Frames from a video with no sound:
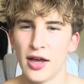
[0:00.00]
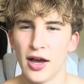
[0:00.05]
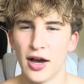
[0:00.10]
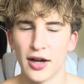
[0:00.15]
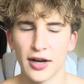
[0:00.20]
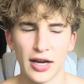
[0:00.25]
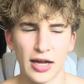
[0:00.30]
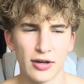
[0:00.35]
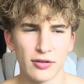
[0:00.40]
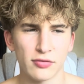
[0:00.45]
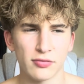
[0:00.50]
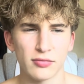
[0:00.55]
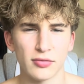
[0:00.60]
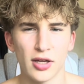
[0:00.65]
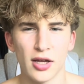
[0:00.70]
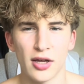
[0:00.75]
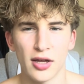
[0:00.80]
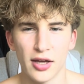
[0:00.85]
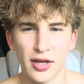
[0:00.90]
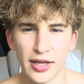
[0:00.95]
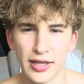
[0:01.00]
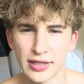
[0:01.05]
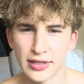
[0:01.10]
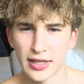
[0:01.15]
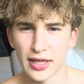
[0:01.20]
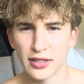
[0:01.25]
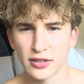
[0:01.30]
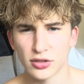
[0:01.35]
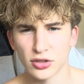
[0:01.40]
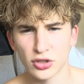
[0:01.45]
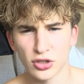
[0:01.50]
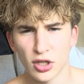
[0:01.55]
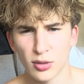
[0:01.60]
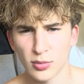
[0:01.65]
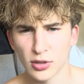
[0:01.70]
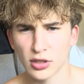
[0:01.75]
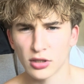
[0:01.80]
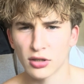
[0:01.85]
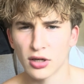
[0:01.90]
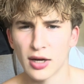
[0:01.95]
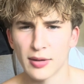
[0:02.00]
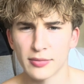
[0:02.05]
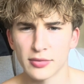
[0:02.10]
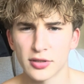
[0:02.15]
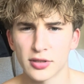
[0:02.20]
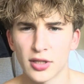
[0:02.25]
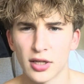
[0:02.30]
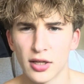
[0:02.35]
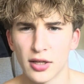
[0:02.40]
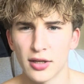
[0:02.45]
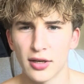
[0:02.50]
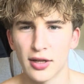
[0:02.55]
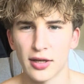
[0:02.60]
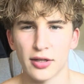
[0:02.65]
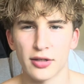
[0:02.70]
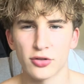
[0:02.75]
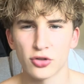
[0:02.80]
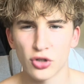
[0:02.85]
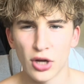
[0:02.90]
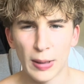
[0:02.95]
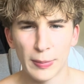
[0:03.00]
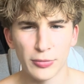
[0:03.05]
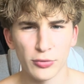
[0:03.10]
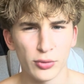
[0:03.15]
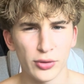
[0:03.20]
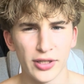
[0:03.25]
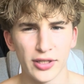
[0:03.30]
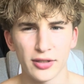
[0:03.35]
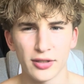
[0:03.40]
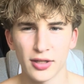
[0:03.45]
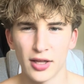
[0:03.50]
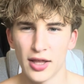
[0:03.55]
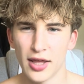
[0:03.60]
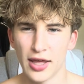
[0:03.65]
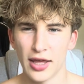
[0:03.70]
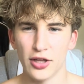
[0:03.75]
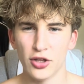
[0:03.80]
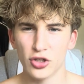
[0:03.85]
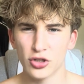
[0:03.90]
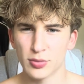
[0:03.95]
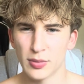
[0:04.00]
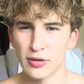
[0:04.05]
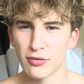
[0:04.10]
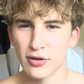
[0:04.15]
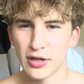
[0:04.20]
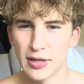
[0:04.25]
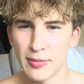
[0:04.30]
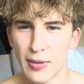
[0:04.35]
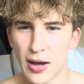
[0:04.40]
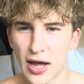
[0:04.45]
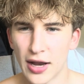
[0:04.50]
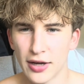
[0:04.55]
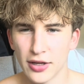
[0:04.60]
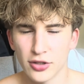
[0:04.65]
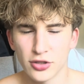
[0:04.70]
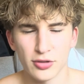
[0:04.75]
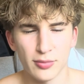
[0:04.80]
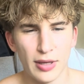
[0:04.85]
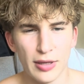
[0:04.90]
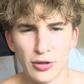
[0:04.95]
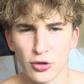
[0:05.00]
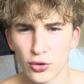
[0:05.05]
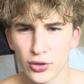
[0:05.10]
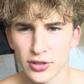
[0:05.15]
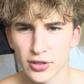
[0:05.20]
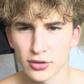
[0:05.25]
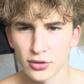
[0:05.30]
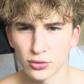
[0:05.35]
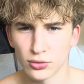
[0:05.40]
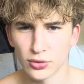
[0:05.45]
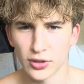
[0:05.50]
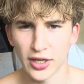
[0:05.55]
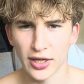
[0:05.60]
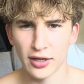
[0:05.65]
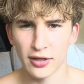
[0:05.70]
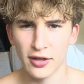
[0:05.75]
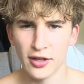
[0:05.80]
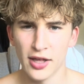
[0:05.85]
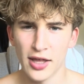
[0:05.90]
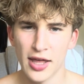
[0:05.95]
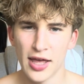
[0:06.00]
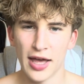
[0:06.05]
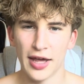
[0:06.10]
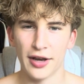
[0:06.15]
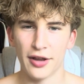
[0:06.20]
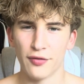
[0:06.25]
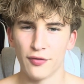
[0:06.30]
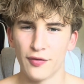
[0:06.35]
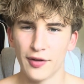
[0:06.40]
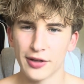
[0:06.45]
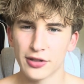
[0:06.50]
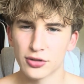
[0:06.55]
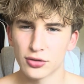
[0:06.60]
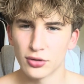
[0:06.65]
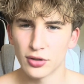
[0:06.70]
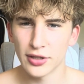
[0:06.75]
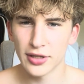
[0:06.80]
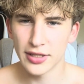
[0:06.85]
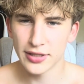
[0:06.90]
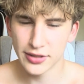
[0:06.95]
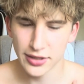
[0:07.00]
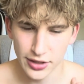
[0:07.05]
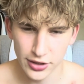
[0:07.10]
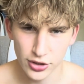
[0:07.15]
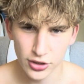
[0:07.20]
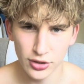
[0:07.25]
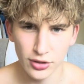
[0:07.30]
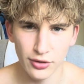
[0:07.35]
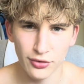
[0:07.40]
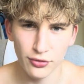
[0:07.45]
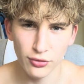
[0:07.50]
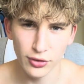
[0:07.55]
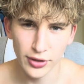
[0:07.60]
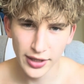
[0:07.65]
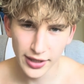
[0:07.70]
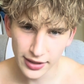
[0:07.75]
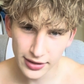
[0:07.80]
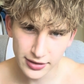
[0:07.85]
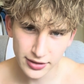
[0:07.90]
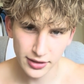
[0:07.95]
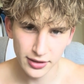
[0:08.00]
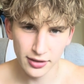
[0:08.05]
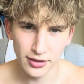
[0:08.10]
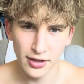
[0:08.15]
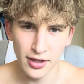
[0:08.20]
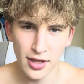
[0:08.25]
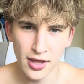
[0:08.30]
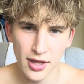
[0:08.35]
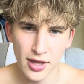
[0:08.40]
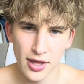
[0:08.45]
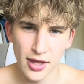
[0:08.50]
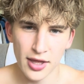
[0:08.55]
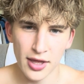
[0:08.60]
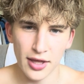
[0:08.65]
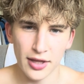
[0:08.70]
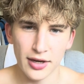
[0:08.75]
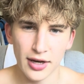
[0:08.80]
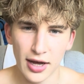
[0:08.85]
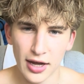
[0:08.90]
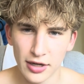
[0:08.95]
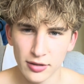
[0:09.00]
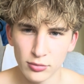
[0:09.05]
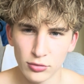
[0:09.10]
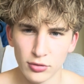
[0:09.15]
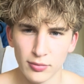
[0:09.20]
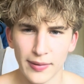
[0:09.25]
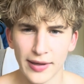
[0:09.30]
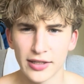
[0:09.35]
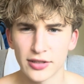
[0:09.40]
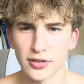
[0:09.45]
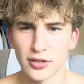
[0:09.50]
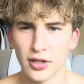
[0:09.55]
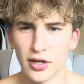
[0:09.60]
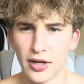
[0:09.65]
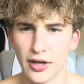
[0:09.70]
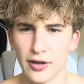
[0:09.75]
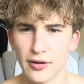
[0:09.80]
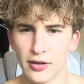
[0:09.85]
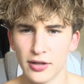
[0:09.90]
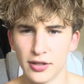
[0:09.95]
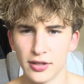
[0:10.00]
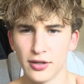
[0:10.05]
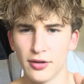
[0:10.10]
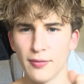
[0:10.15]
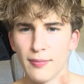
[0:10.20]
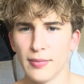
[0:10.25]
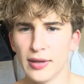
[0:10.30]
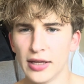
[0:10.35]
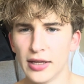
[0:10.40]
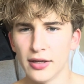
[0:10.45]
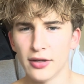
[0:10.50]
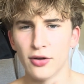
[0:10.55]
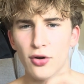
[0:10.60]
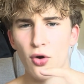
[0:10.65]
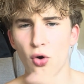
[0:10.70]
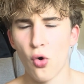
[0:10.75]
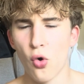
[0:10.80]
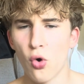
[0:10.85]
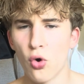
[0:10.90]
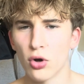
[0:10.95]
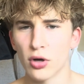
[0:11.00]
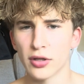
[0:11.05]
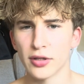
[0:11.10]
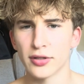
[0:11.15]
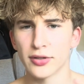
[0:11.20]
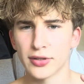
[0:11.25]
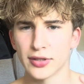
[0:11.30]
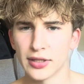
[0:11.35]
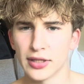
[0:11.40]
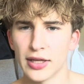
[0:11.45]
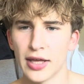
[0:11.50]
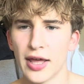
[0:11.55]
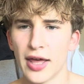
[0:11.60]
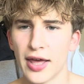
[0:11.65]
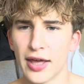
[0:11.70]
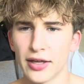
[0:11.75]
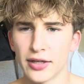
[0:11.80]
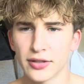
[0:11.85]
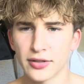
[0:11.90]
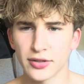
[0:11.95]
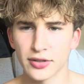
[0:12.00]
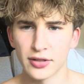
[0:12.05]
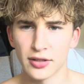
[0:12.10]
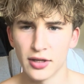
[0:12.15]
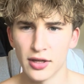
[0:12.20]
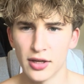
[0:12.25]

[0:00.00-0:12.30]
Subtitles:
I'd have intense stomach cramps, like trapped wind. It used to be really bad. I used to make noises all day. And I fixed all of these issues through eating an animal-based diet, meat, organs, eggs,